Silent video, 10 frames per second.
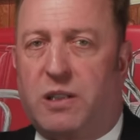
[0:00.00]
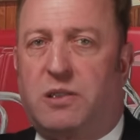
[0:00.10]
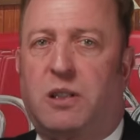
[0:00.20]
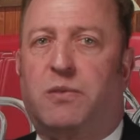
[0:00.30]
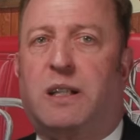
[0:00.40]

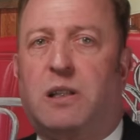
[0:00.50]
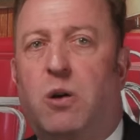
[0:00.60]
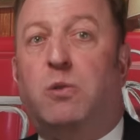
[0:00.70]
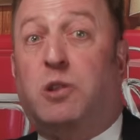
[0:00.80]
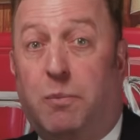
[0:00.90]
relatively
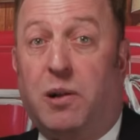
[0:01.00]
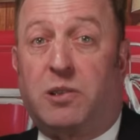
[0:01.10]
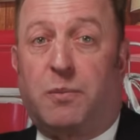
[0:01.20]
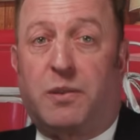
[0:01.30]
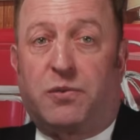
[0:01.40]
alone to
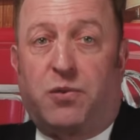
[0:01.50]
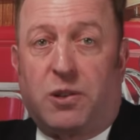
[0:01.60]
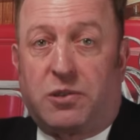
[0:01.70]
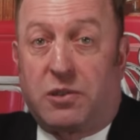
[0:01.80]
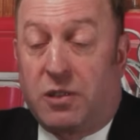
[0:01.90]
build up their
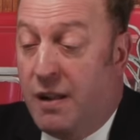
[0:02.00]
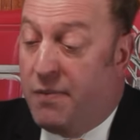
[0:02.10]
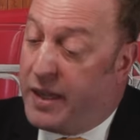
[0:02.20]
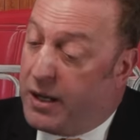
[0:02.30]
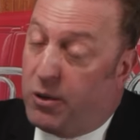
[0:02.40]
forces.
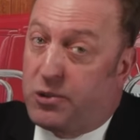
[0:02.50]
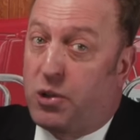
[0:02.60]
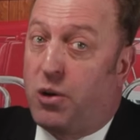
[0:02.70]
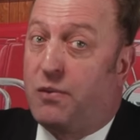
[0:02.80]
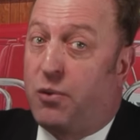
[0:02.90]
They
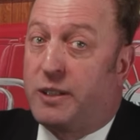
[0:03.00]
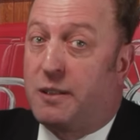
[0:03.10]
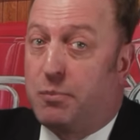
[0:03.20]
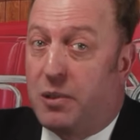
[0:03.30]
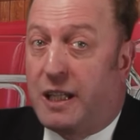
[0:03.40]
also
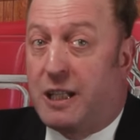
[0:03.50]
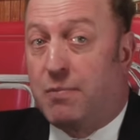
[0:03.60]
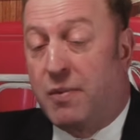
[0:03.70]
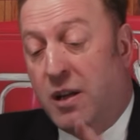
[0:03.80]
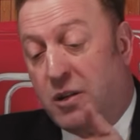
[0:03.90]
avoided
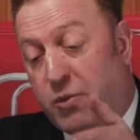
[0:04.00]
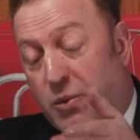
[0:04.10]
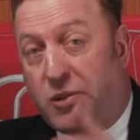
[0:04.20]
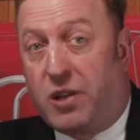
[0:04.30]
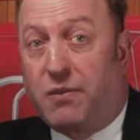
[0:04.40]
blame
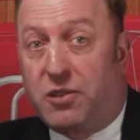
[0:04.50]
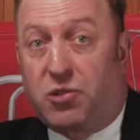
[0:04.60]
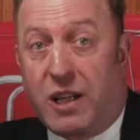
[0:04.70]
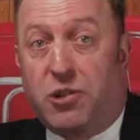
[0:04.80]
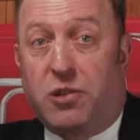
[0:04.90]
for the
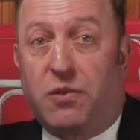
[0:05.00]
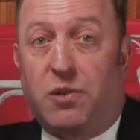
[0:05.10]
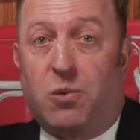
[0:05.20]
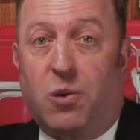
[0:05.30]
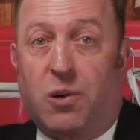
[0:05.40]
devastation
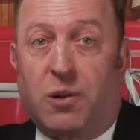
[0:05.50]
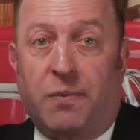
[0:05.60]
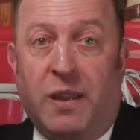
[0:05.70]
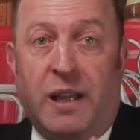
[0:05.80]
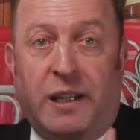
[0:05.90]
of the
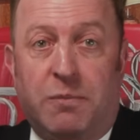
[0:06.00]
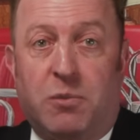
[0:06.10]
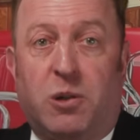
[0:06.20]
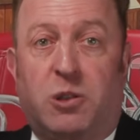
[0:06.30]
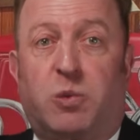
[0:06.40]
war and
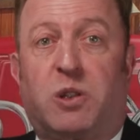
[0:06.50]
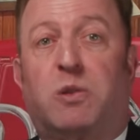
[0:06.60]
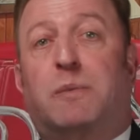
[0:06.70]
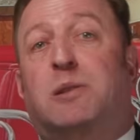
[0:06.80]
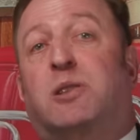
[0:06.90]
emerged with
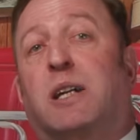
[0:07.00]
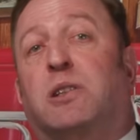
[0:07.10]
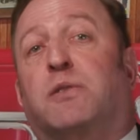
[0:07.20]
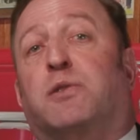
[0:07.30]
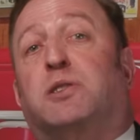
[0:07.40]
a
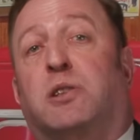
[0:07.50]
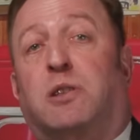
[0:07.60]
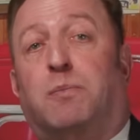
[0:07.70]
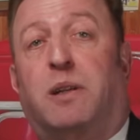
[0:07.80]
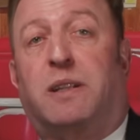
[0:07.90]
reputation for
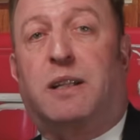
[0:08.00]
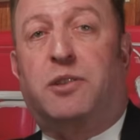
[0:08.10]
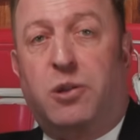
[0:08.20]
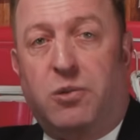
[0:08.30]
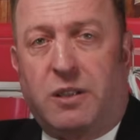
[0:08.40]
discipline
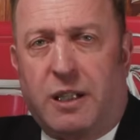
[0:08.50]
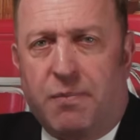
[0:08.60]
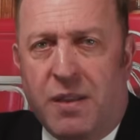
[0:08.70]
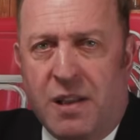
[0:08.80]
and unity.